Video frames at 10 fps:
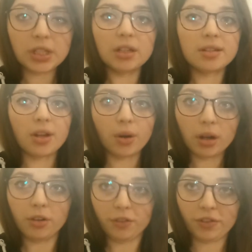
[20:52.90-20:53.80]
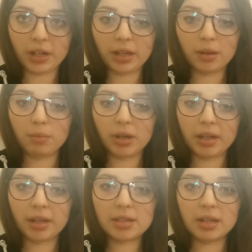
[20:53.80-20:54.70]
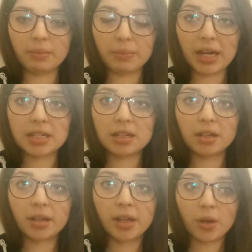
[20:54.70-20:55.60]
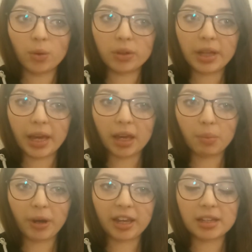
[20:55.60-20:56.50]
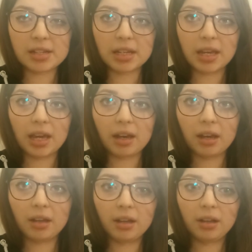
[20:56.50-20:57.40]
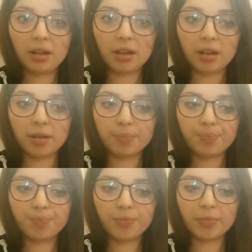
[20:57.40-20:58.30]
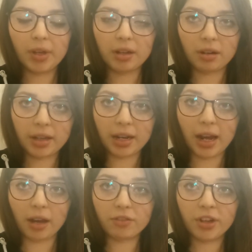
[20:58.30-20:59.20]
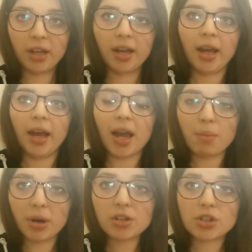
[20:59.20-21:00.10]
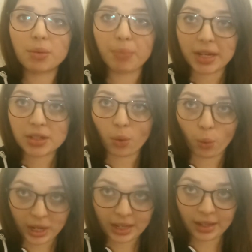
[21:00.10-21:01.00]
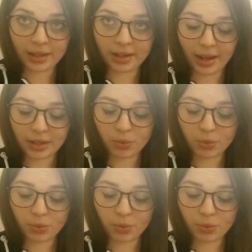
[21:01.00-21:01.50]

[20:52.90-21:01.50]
So hopefully my sleeping pattern will kick back into gear, and I can have a much better week next